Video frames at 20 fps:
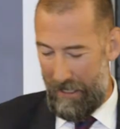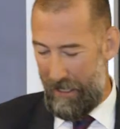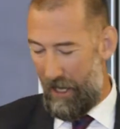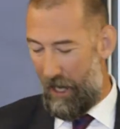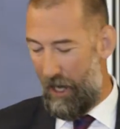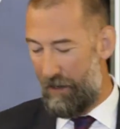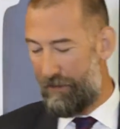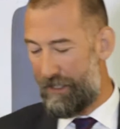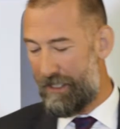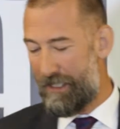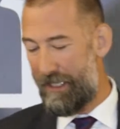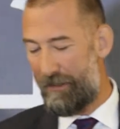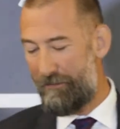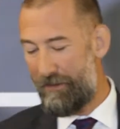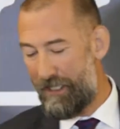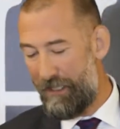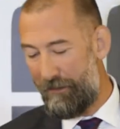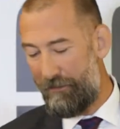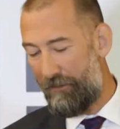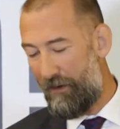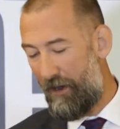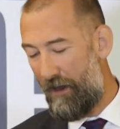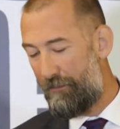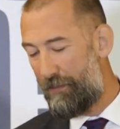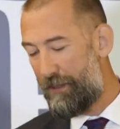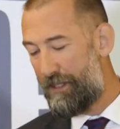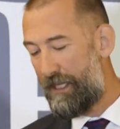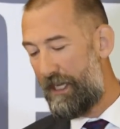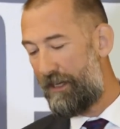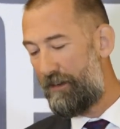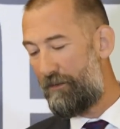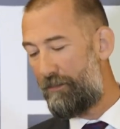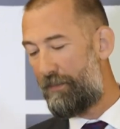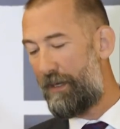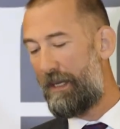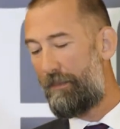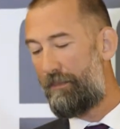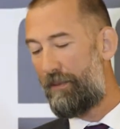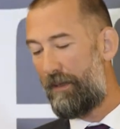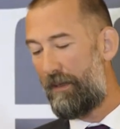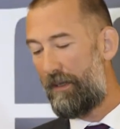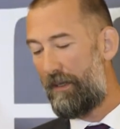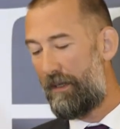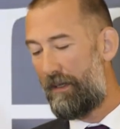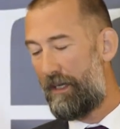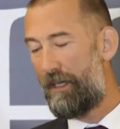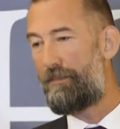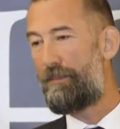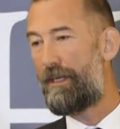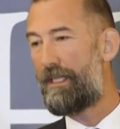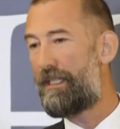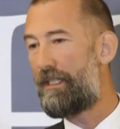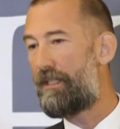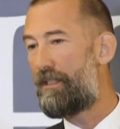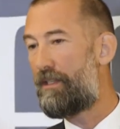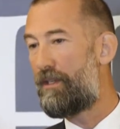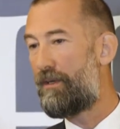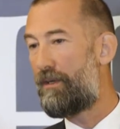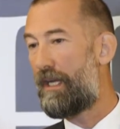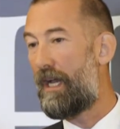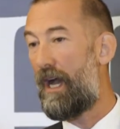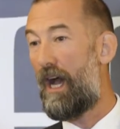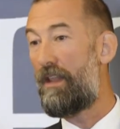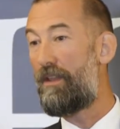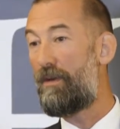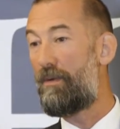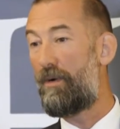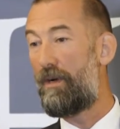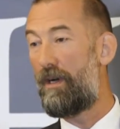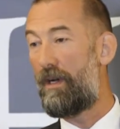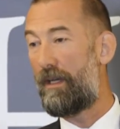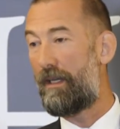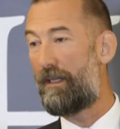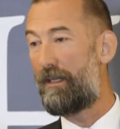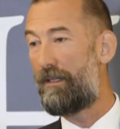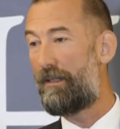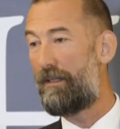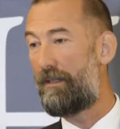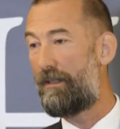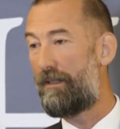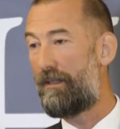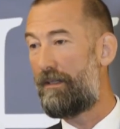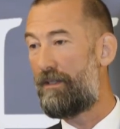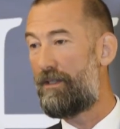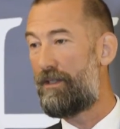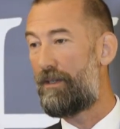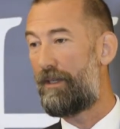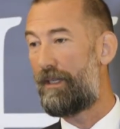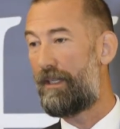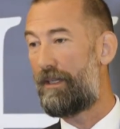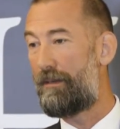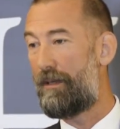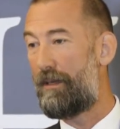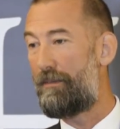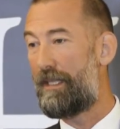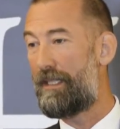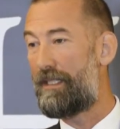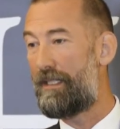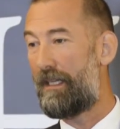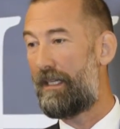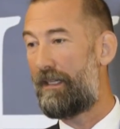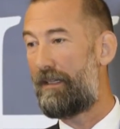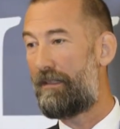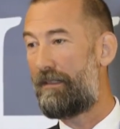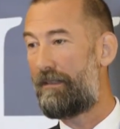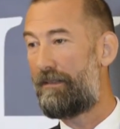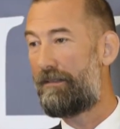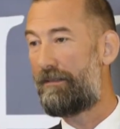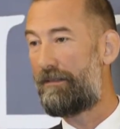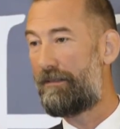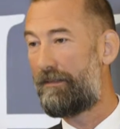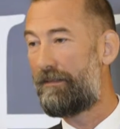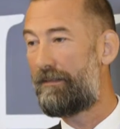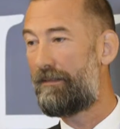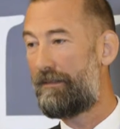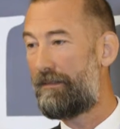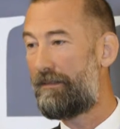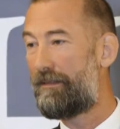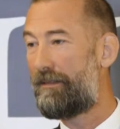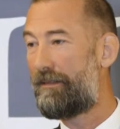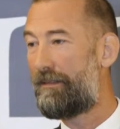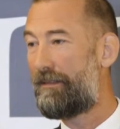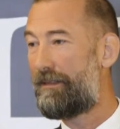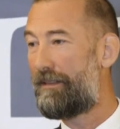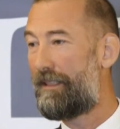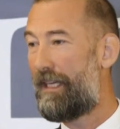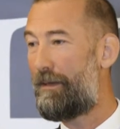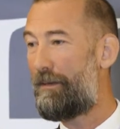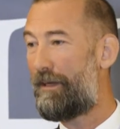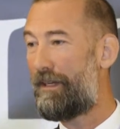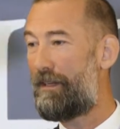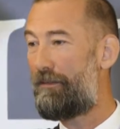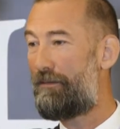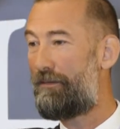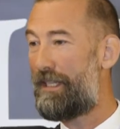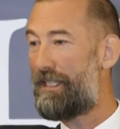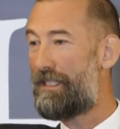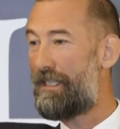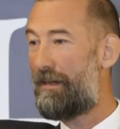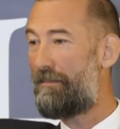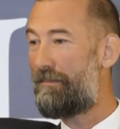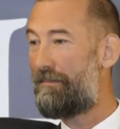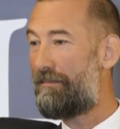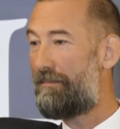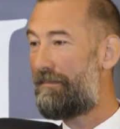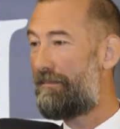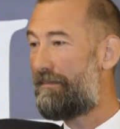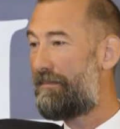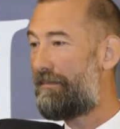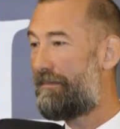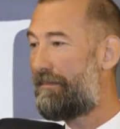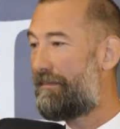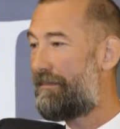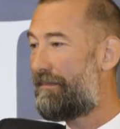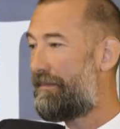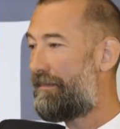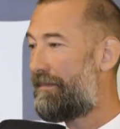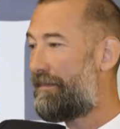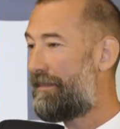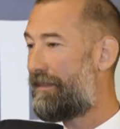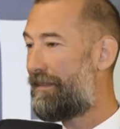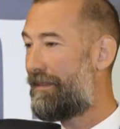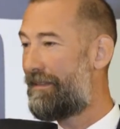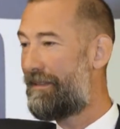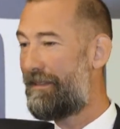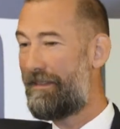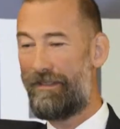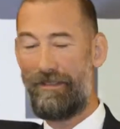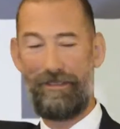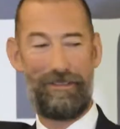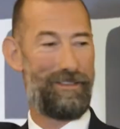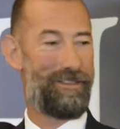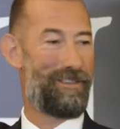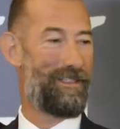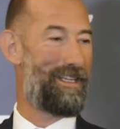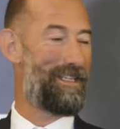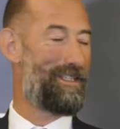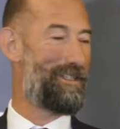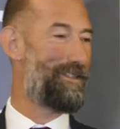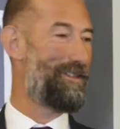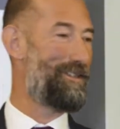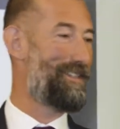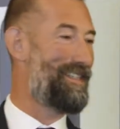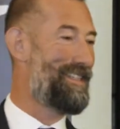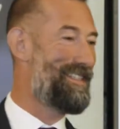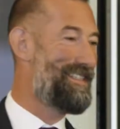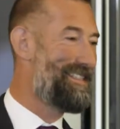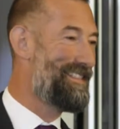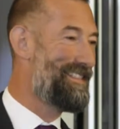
Over 75% of people admitted to doing other work during a meeting. Anyone going to fess up? Okay, good on you.